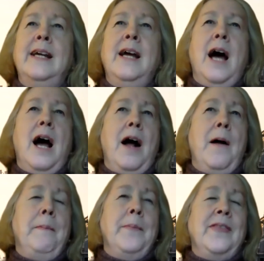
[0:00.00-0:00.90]

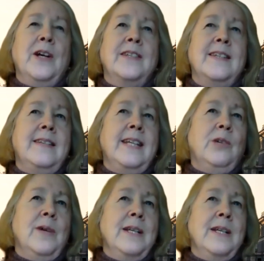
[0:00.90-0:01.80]
There's a
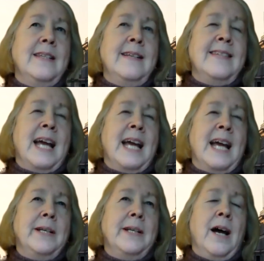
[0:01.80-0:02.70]
sequence in
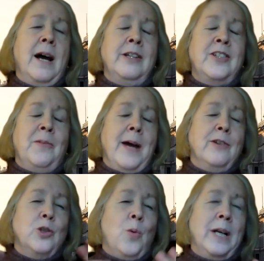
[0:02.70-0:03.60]
Sabotage of about
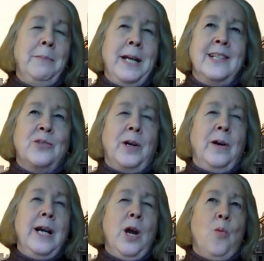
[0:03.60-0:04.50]
20 minutes where
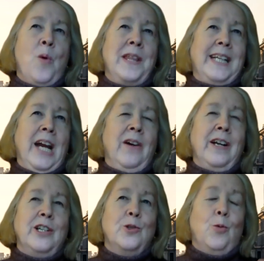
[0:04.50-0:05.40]
one of the
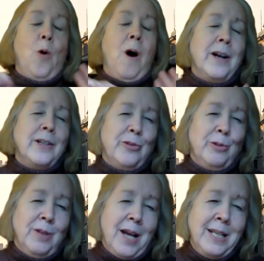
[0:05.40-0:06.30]
characters walks through
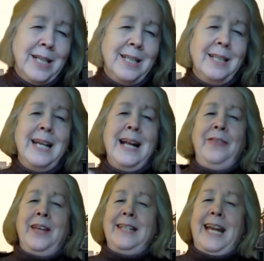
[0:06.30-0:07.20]
London,
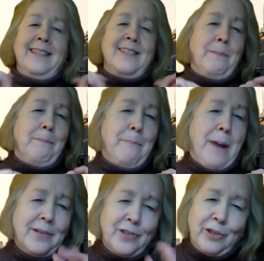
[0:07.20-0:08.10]
then takes a
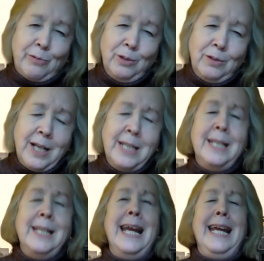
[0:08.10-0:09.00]
bus through
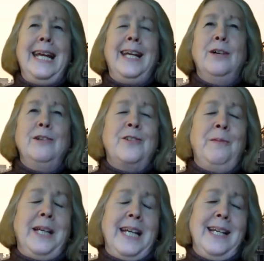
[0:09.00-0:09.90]
London. He goes
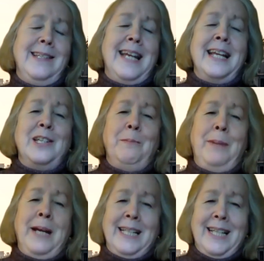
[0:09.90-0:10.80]
from the East End to
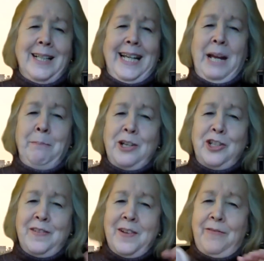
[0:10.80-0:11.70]
Piccadilly, and
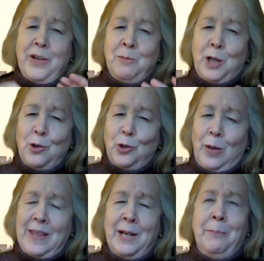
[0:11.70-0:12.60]
much of the film goes
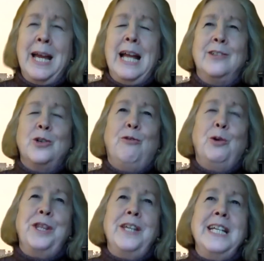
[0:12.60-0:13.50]
with him. So if
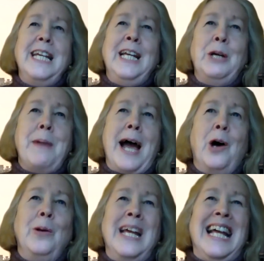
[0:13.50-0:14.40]
we're thinking
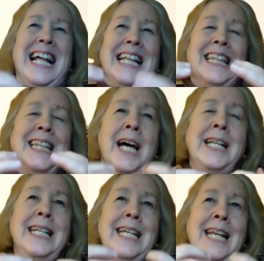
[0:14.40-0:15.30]
about
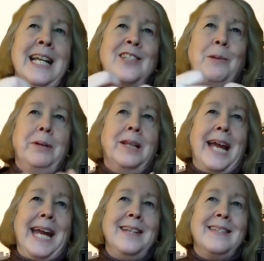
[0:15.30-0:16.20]
London as a
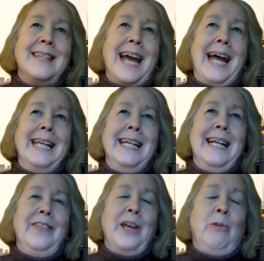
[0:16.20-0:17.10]
place that
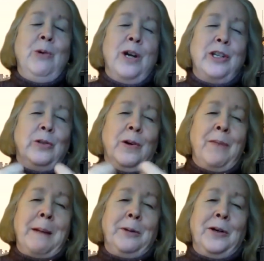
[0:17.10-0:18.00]
we want to
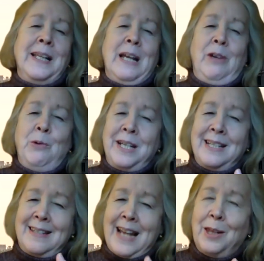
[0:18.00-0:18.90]
remember and that we want to
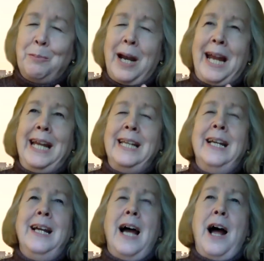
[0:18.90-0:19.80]
celebrate,
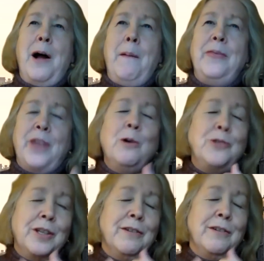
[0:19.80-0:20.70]

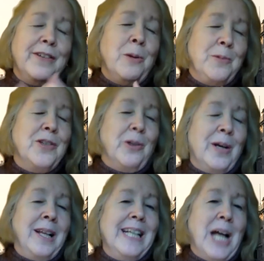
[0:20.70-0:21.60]
those are the films that
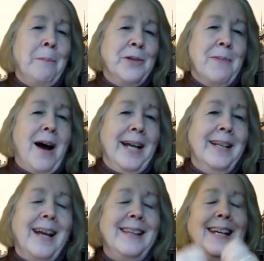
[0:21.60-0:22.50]
really come to mind,
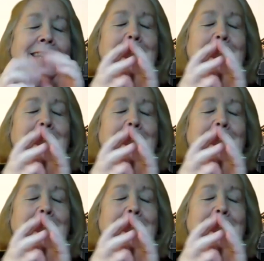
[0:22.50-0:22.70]
I think.